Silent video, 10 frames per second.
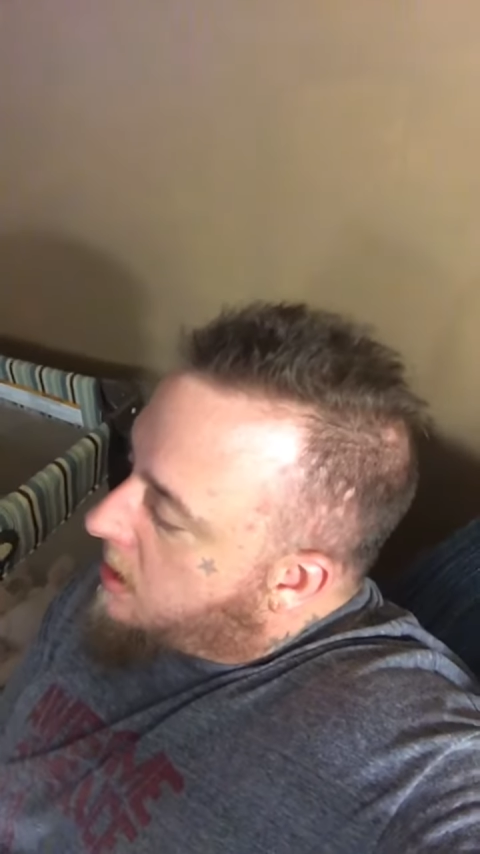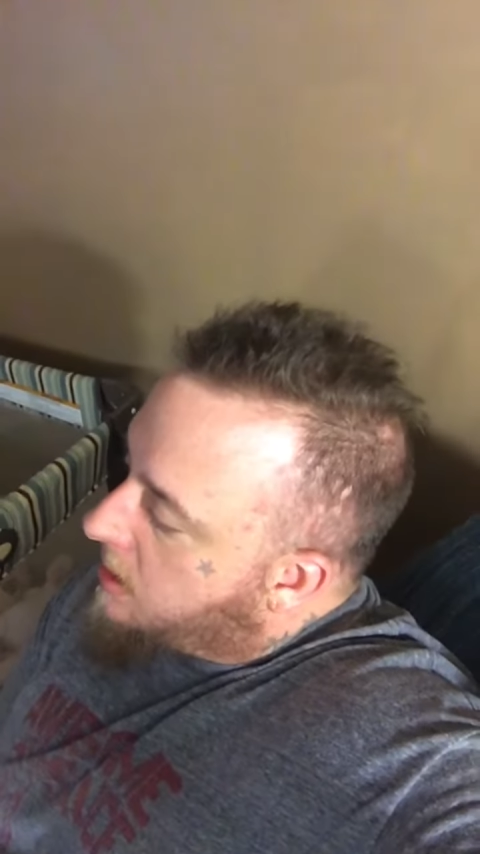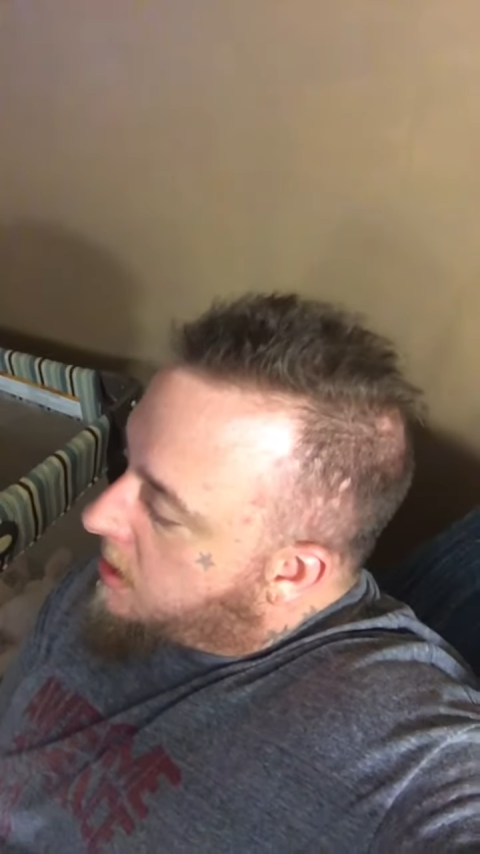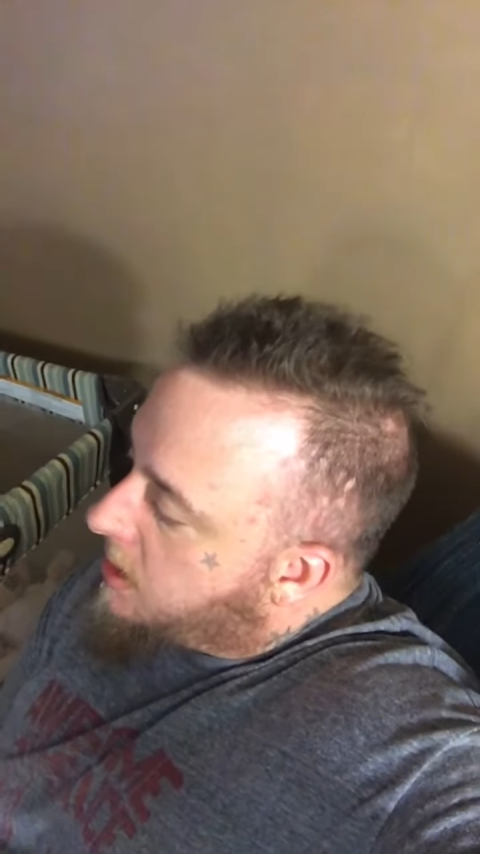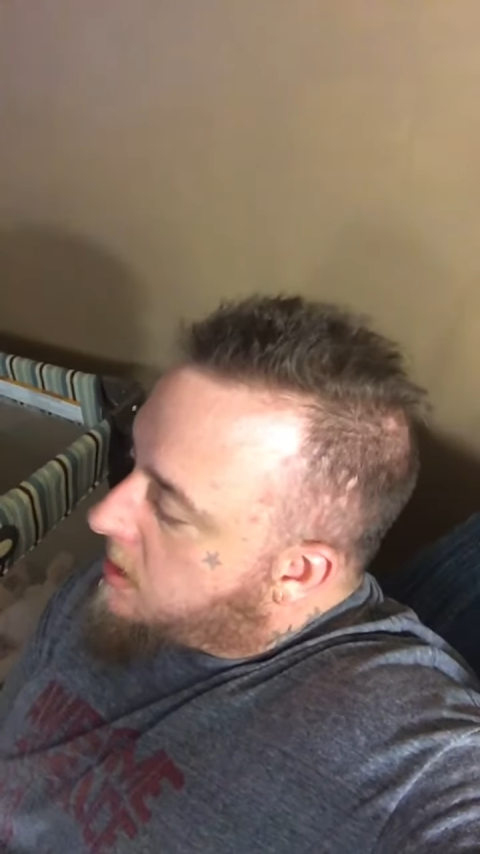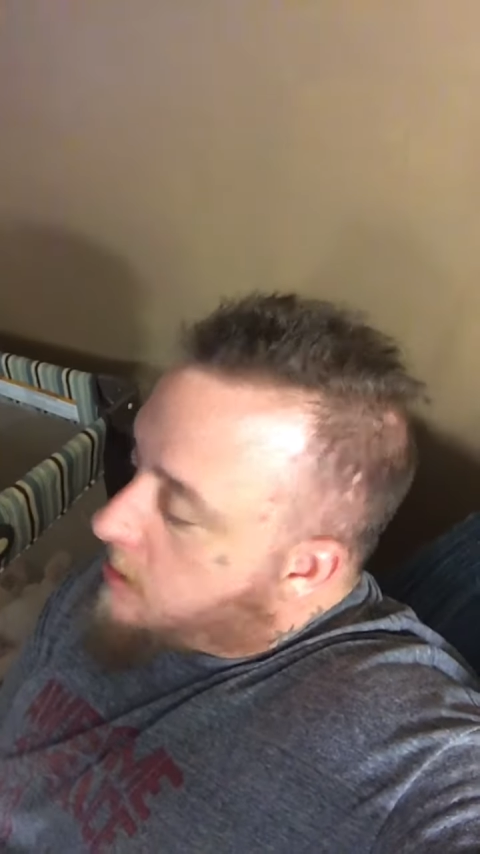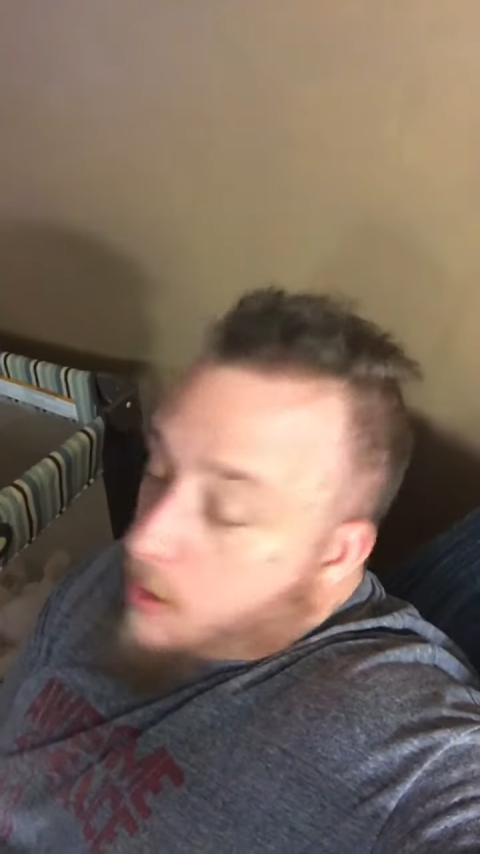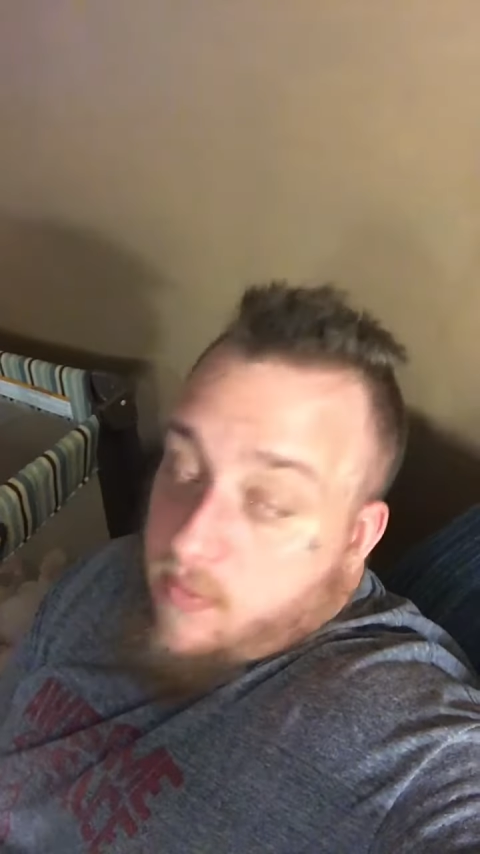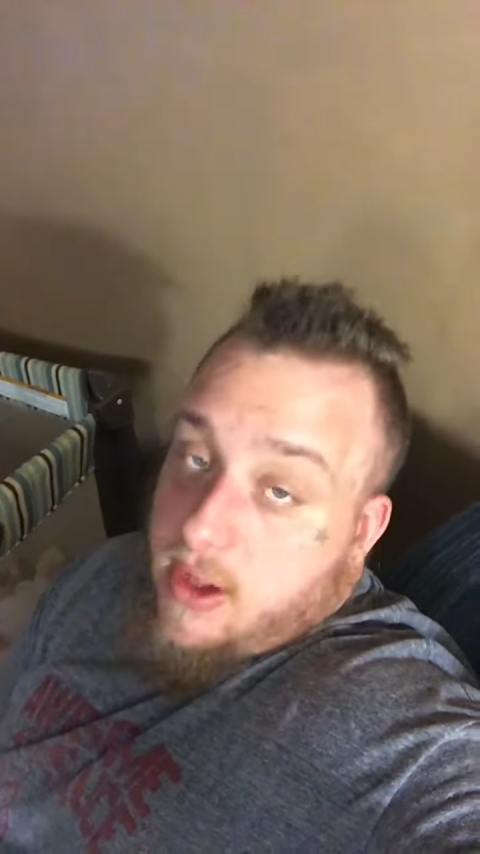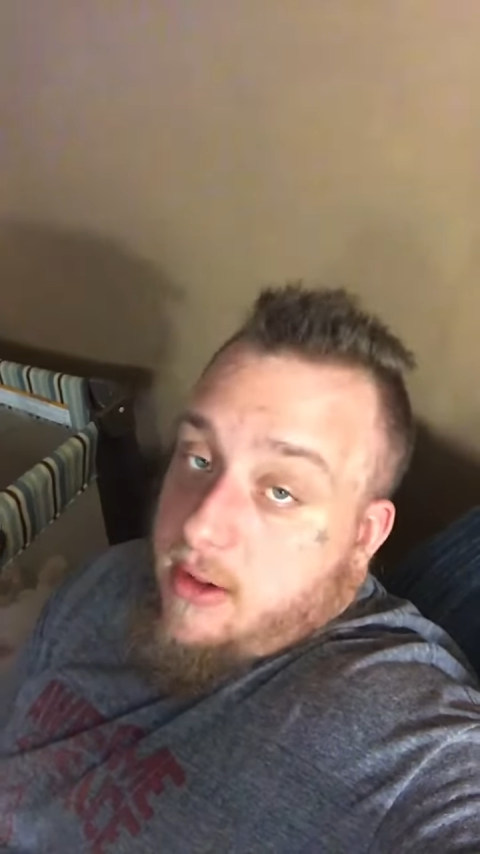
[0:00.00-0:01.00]

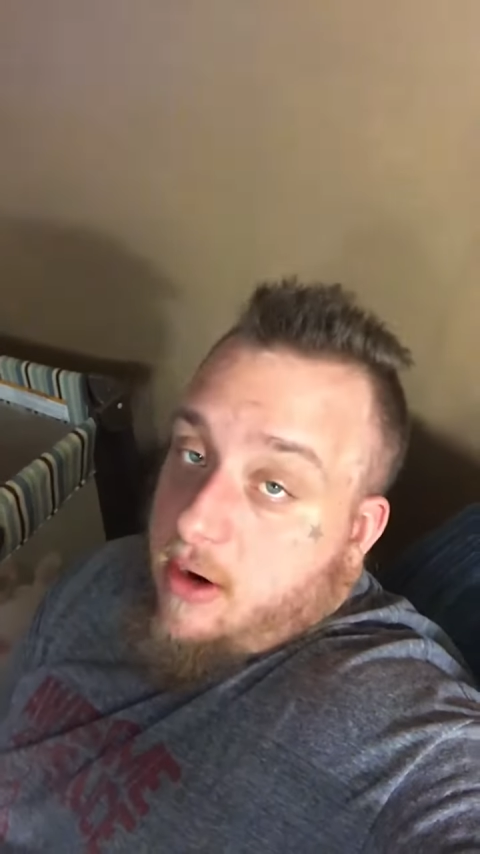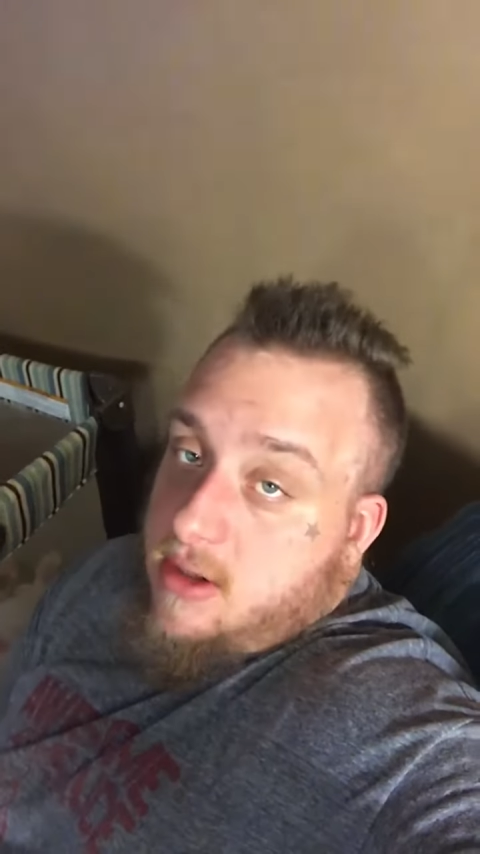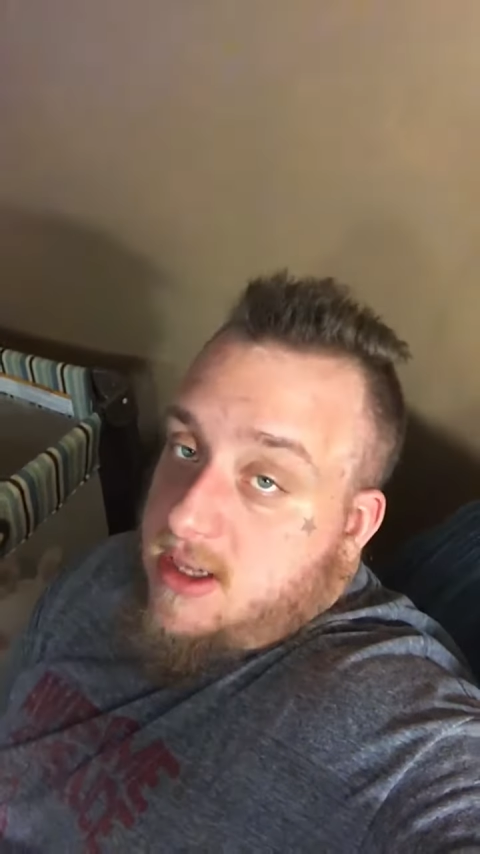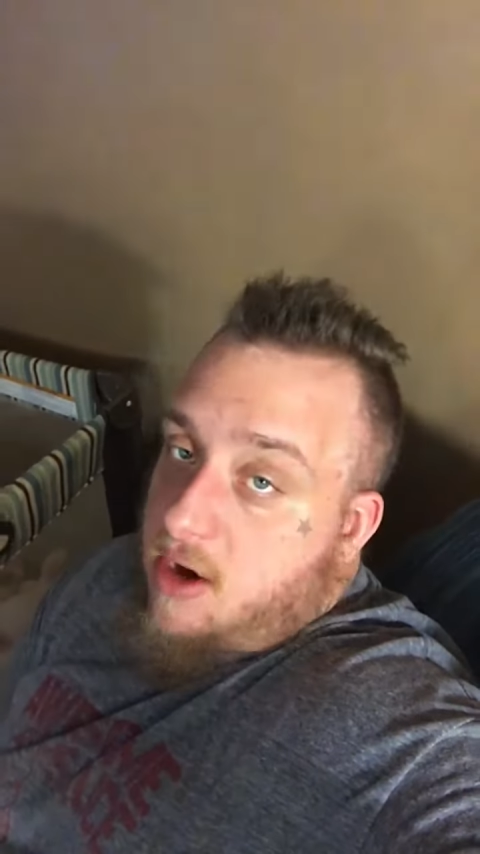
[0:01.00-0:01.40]
Hopefully it turns